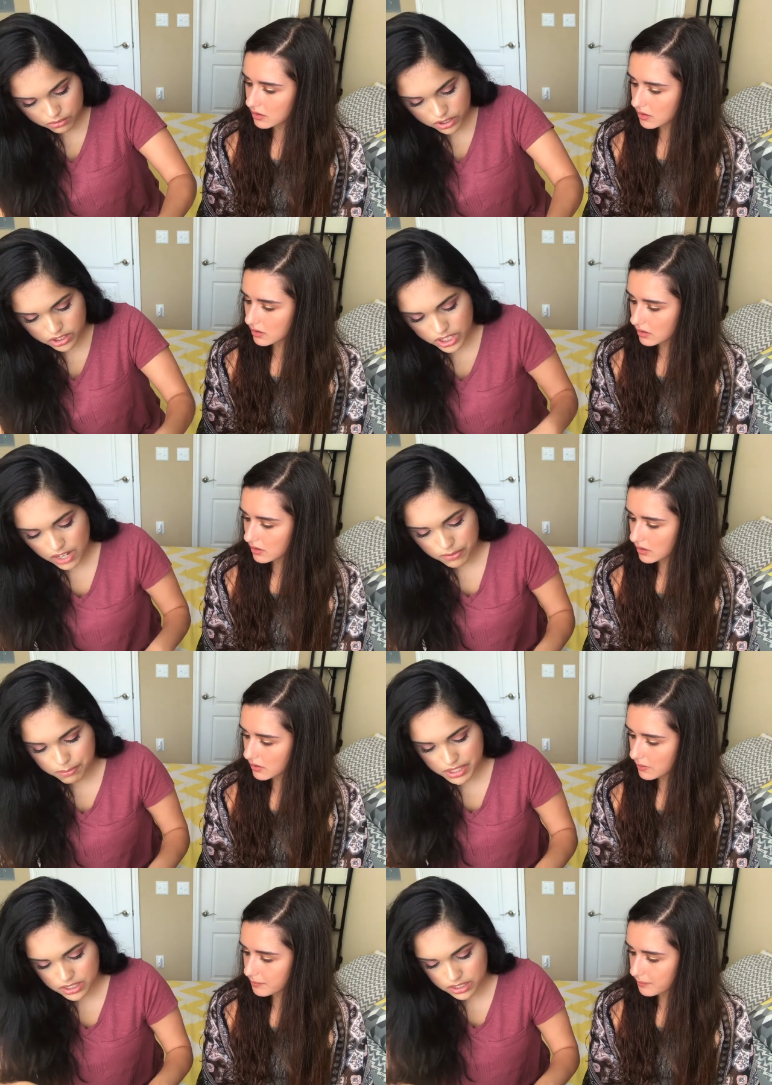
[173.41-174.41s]
Speaker 1: we each have a
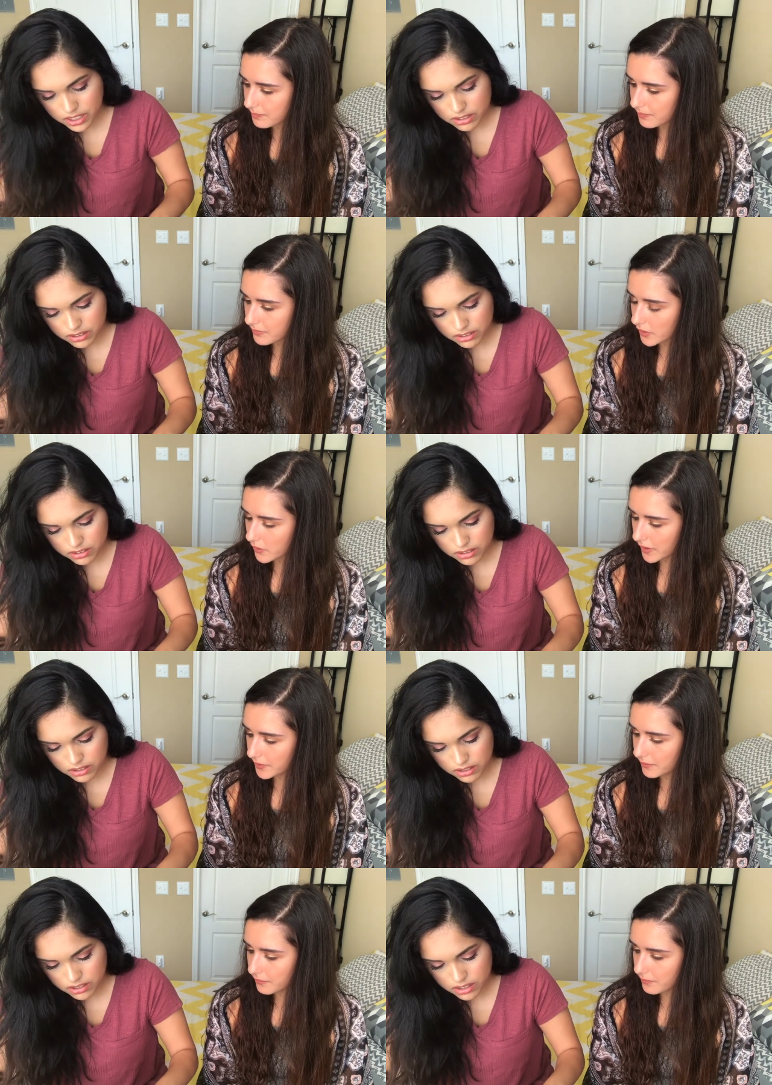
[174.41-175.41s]
biscuit.
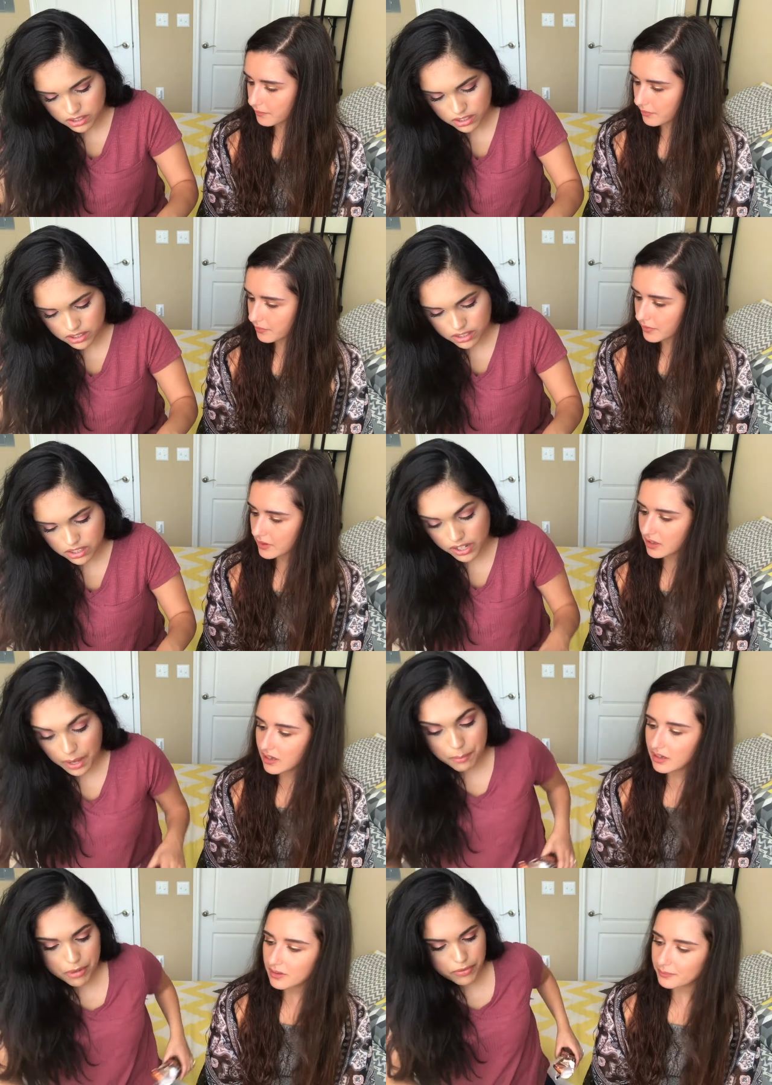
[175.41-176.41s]
Okay.
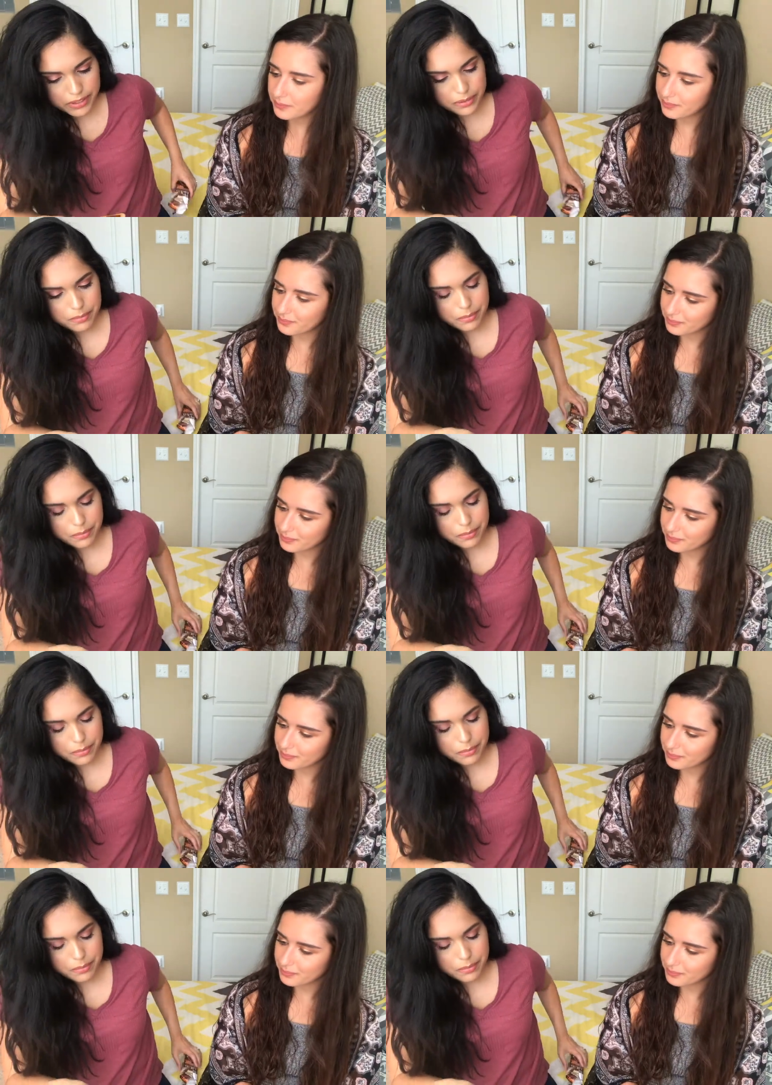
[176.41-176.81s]
Okay, perfect.